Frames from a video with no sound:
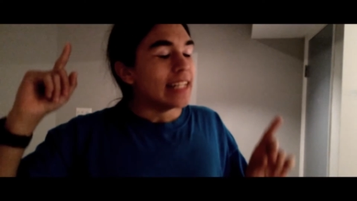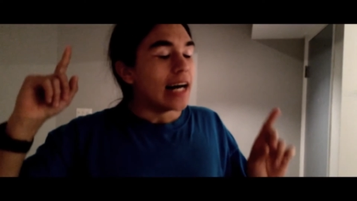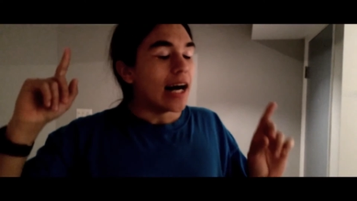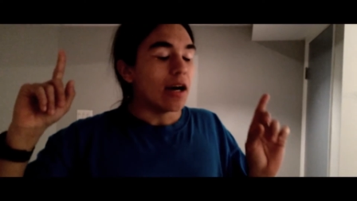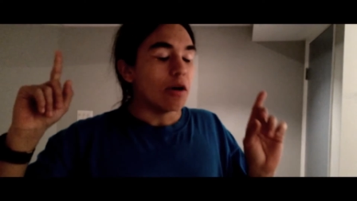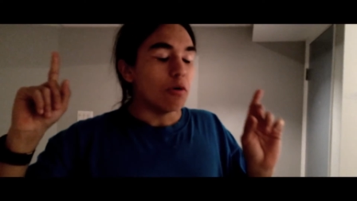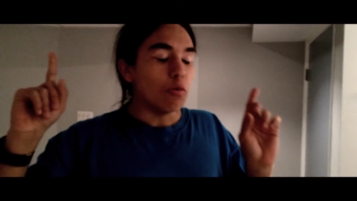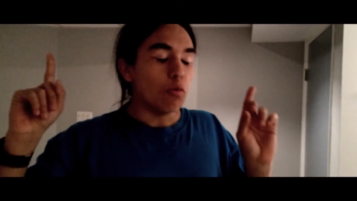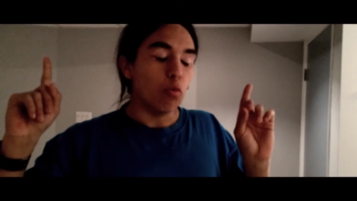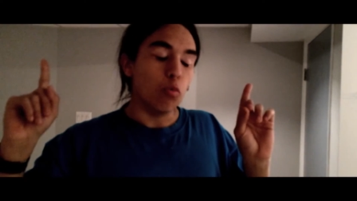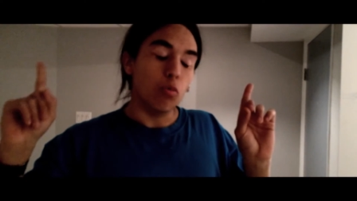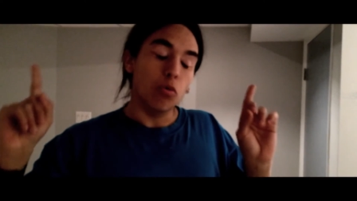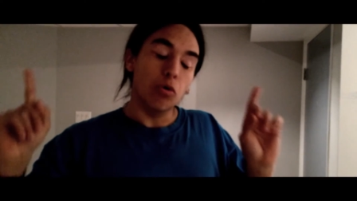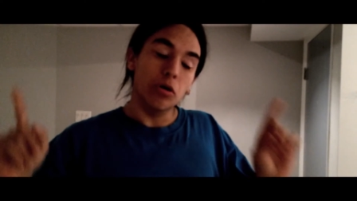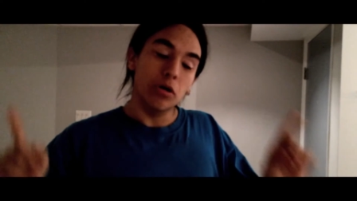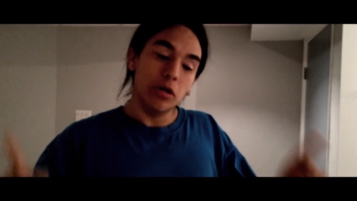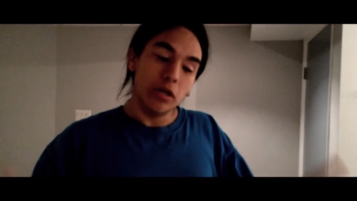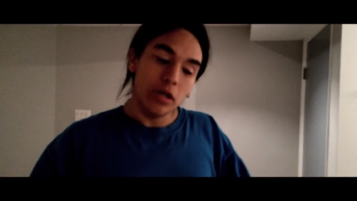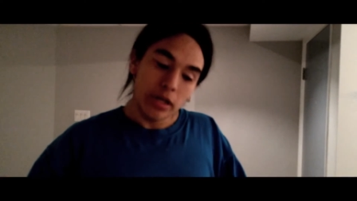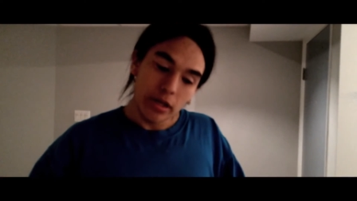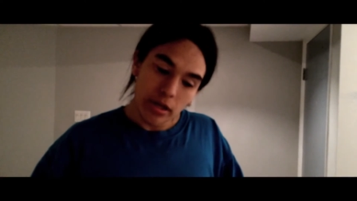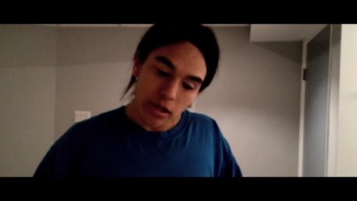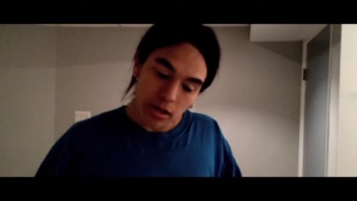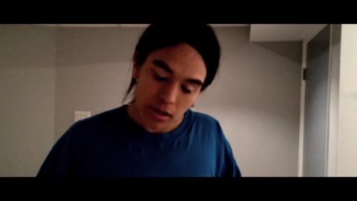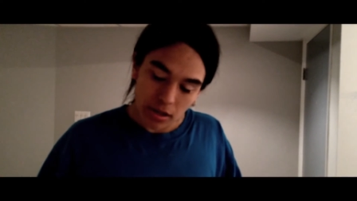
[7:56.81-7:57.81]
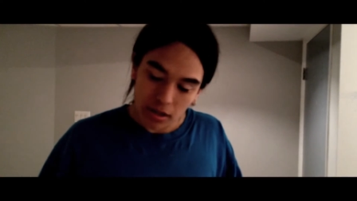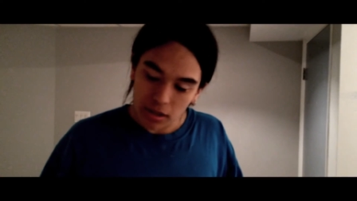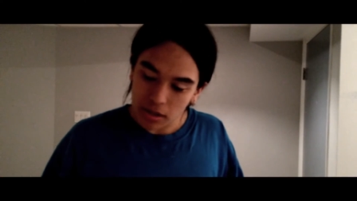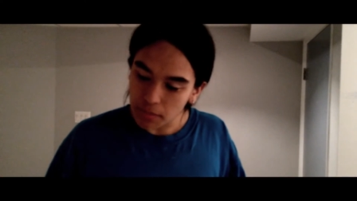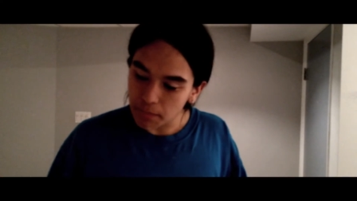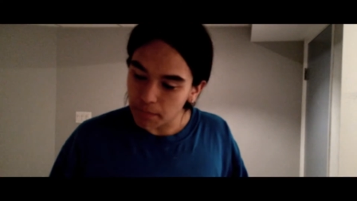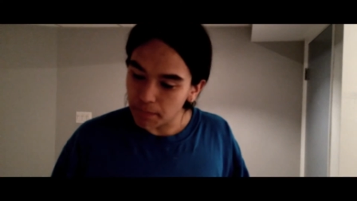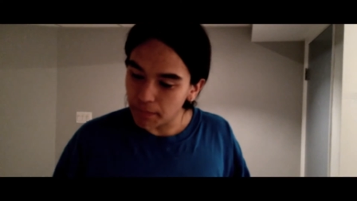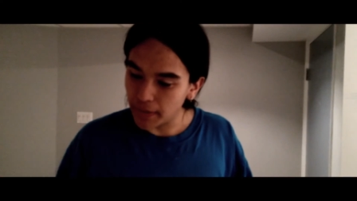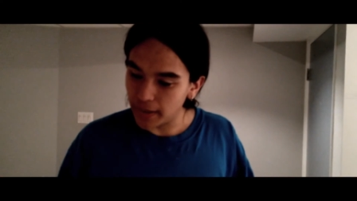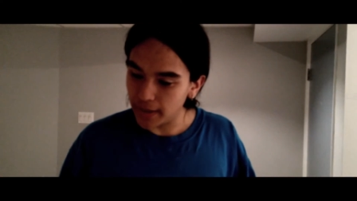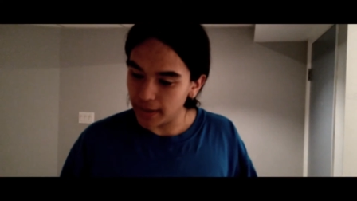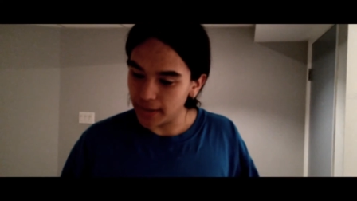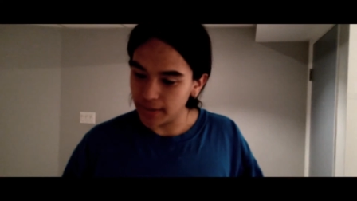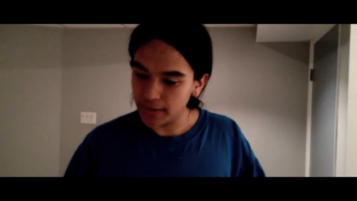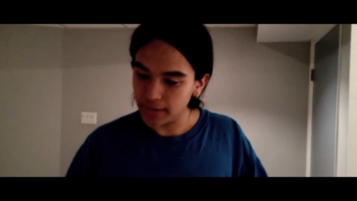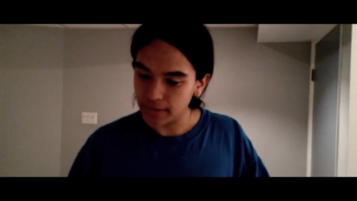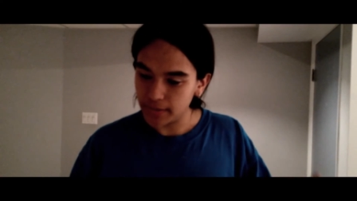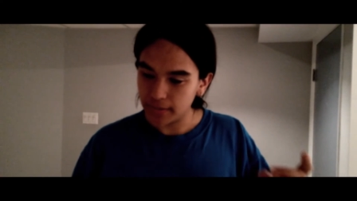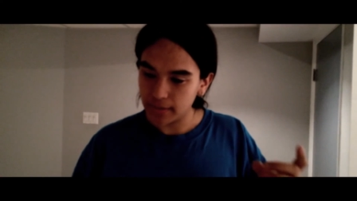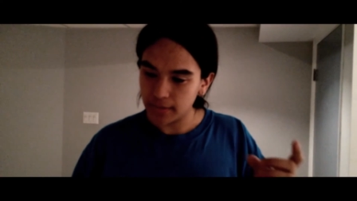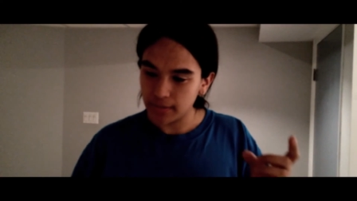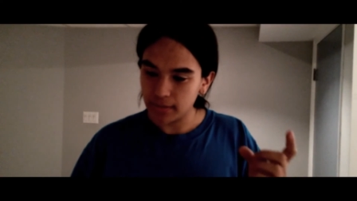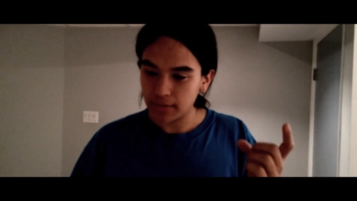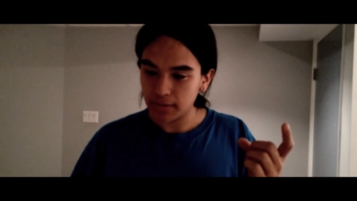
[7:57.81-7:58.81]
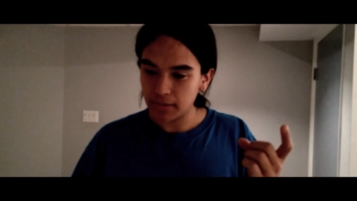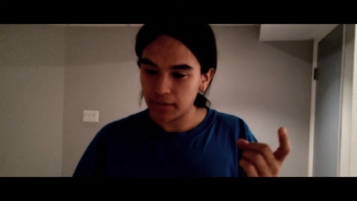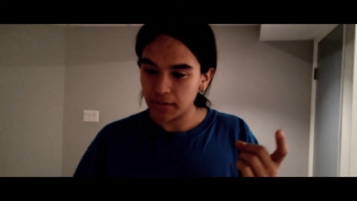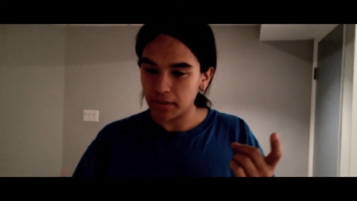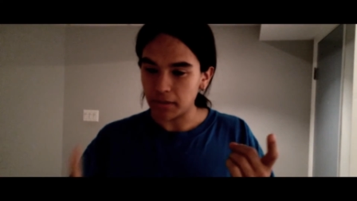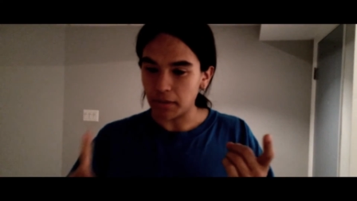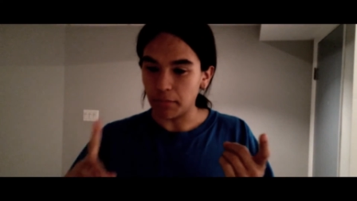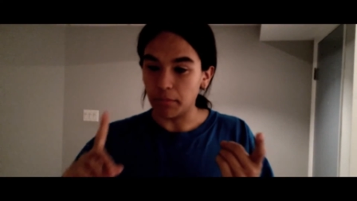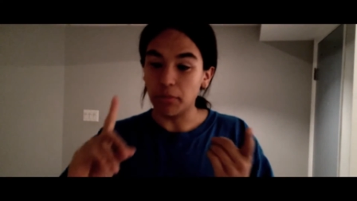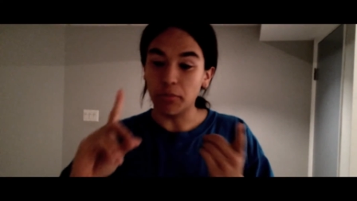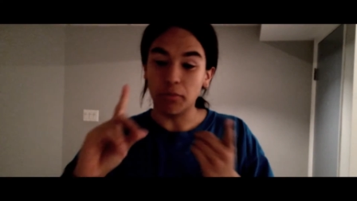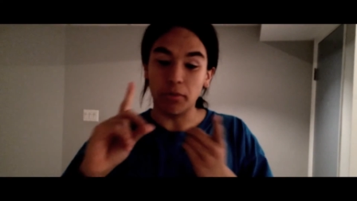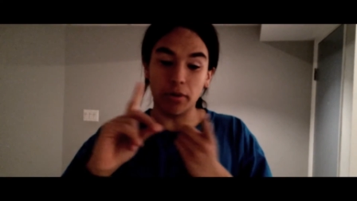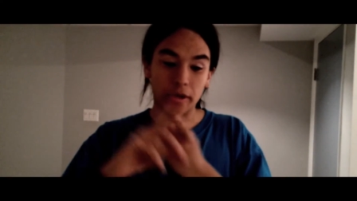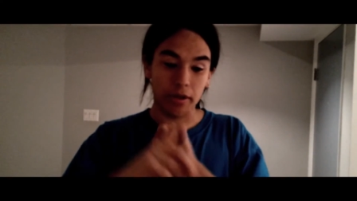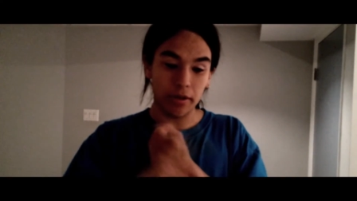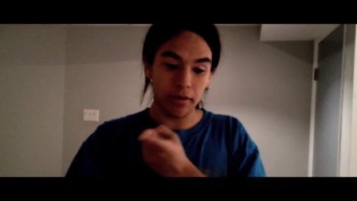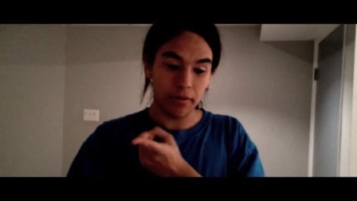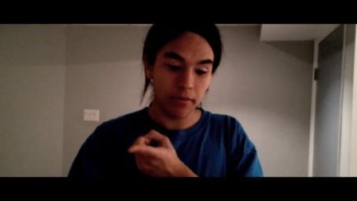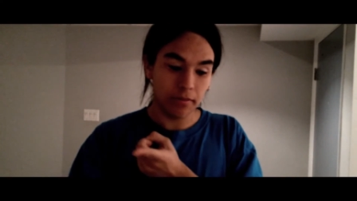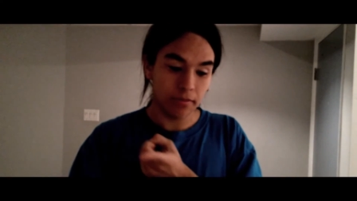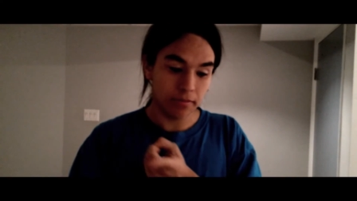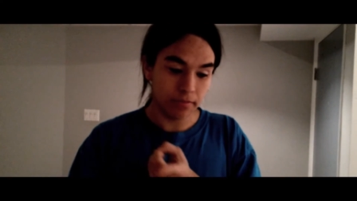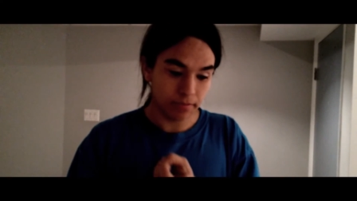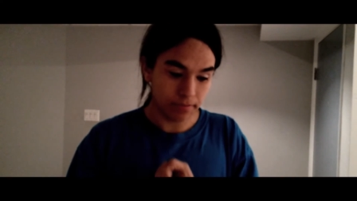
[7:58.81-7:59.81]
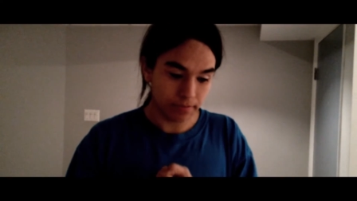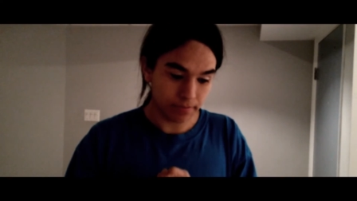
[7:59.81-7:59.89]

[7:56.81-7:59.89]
I would, but number one,